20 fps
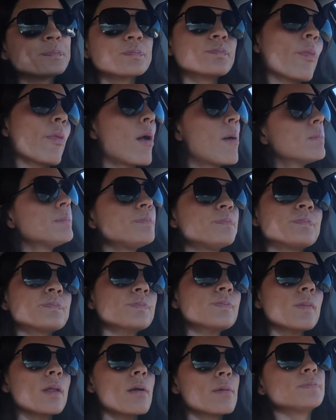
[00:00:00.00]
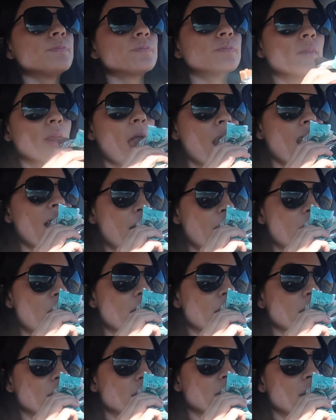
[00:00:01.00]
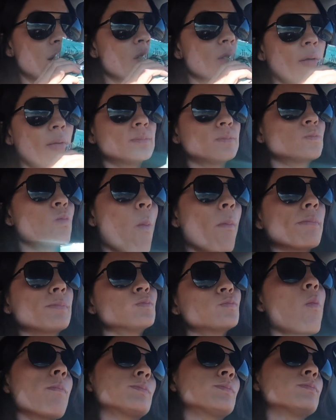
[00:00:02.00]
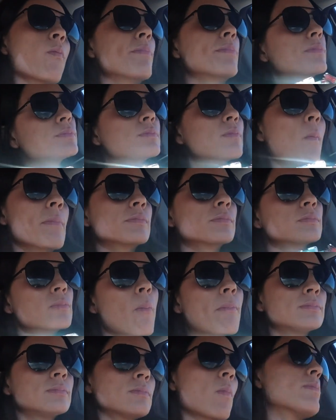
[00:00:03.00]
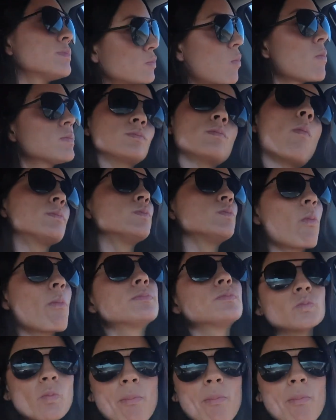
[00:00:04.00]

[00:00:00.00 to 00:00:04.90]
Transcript: the go basically, and most of the time I just have a G two G bar. This is an amazing protein bar, really has a great amount of